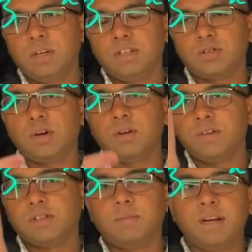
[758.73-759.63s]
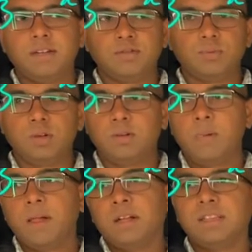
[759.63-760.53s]
square root of x minus 1,
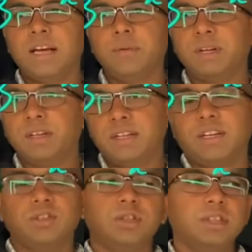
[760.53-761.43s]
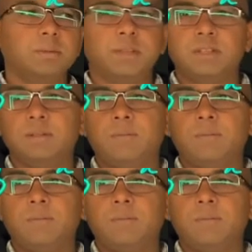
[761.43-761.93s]
that we can take actually limit,